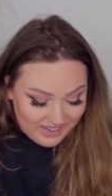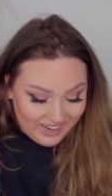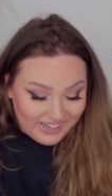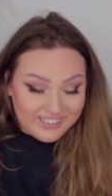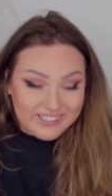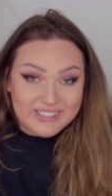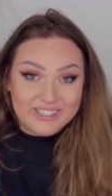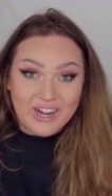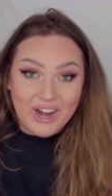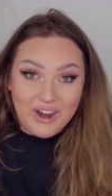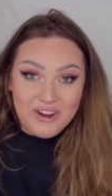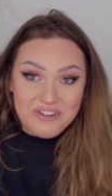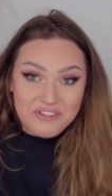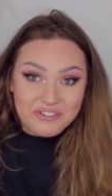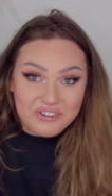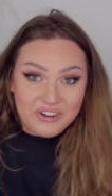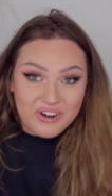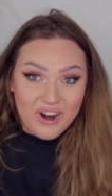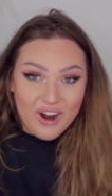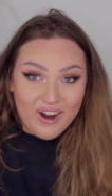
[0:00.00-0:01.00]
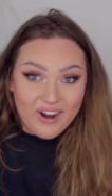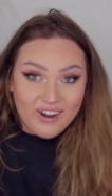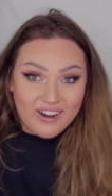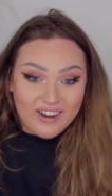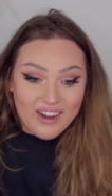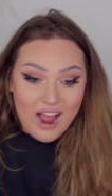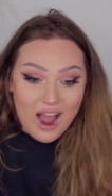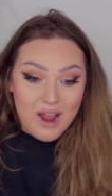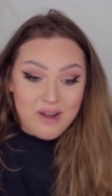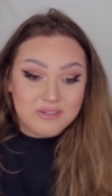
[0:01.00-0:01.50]
and cover
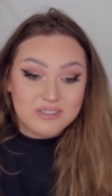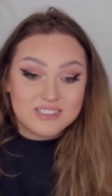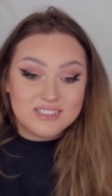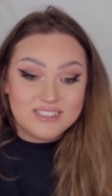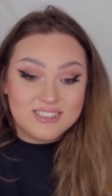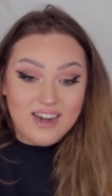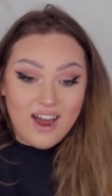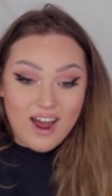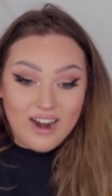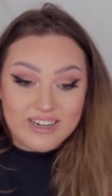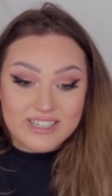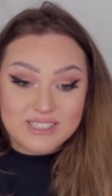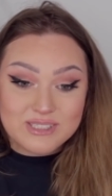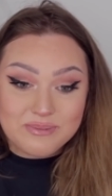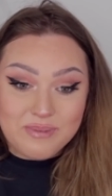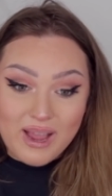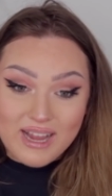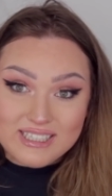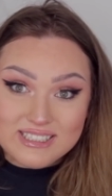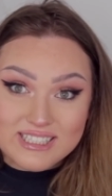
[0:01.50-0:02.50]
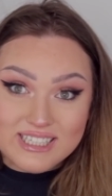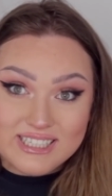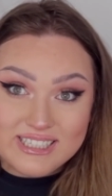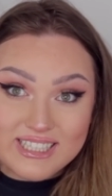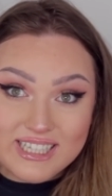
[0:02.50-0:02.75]
art. I was not expecting